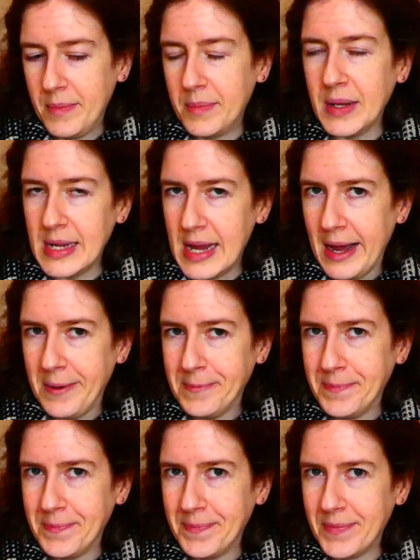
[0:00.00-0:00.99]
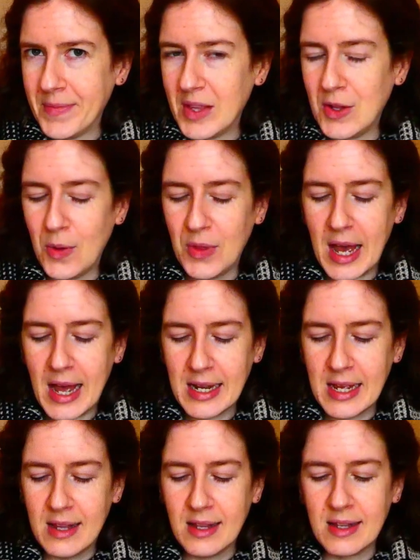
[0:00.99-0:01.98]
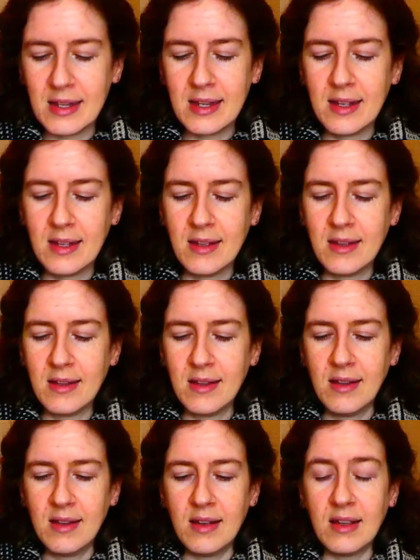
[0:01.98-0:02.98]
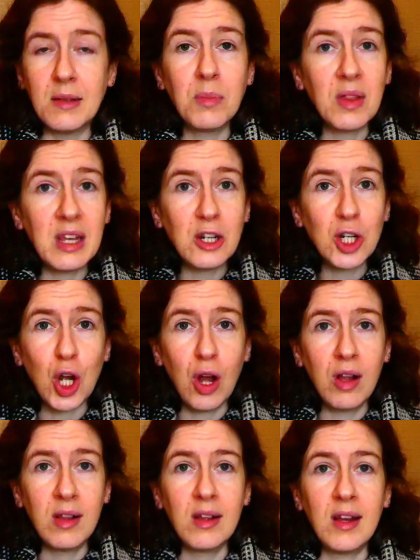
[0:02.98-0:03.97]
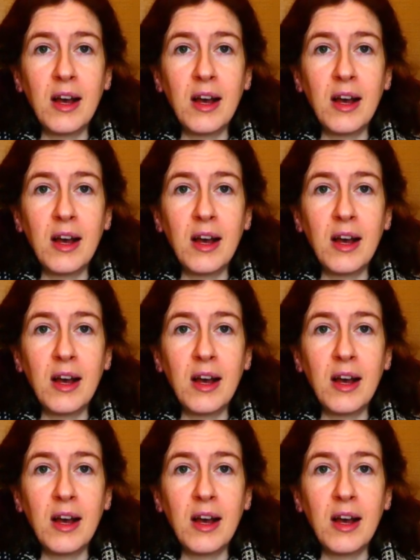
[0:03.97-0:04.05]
But yeah, so that is Simple Things Shawl.